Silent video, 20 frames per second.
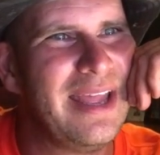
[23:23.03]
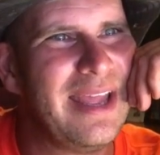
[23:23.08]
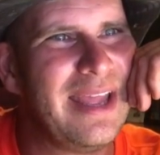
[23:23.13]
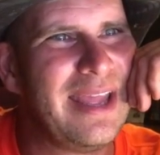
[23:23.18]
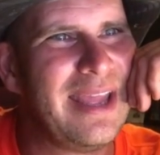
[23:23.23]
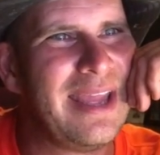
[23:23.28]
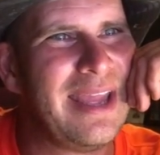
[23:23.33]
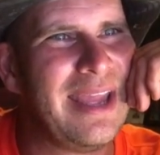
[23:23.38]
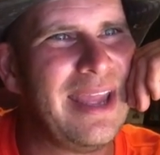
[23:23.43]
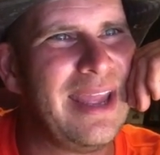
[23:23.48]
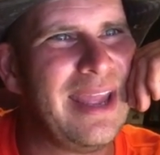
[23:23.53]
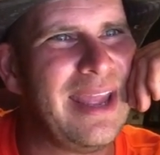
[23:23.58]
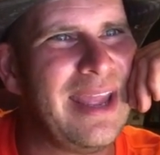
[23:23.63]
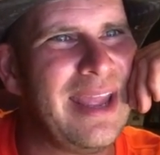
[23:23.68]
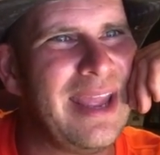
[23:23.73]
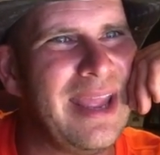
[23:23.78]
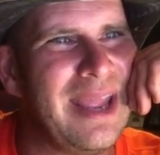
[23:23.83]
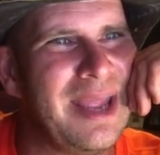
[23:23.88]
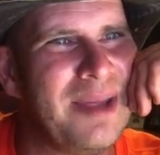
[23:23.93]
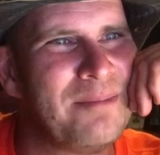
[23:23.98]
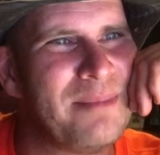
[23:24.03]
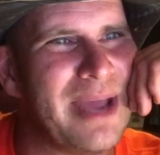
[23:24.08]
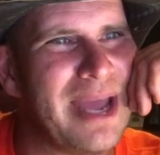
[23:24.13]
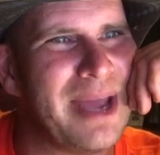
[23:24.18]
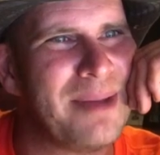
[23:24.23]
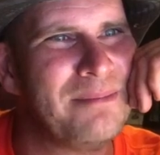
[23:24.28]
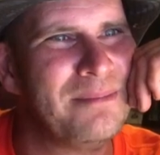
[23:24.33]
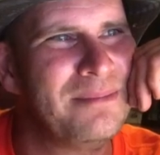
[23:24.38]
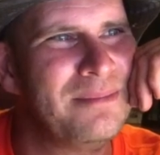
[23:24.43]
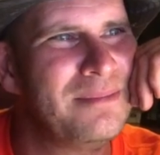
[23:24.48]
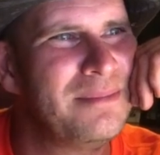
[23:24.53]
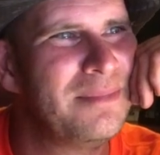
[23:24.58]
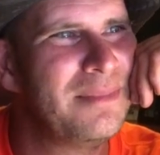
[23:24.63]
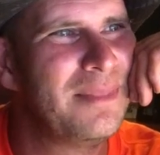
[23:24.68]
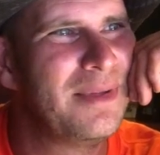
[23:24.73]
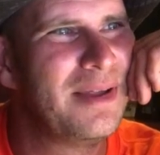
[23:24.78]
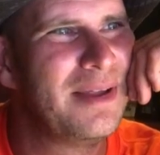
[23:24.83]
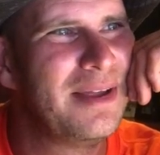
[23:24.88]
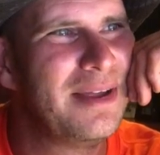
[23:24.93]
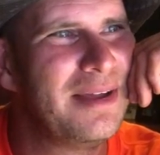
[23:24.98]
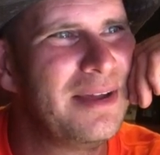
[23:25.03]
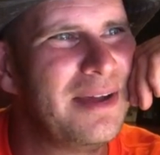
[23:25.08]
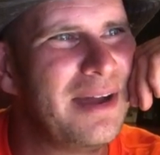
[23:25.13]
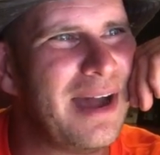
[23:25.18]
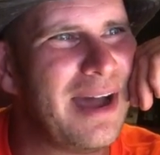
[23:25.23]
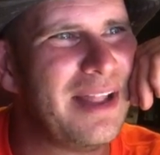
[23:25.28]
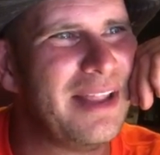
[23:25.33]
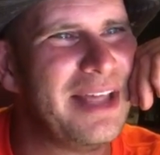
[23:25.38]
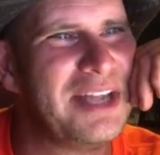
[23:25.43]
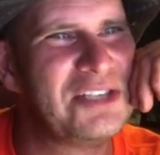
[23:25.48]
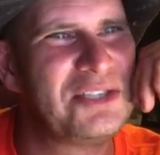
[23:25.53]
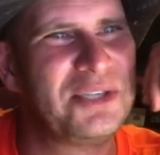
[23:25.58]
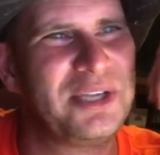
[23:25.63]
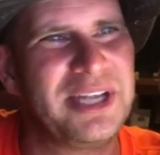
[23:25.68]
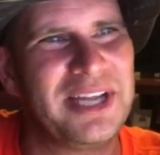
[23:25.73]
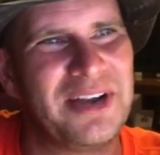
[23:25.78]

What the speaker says: Hey, Bab. I'll let you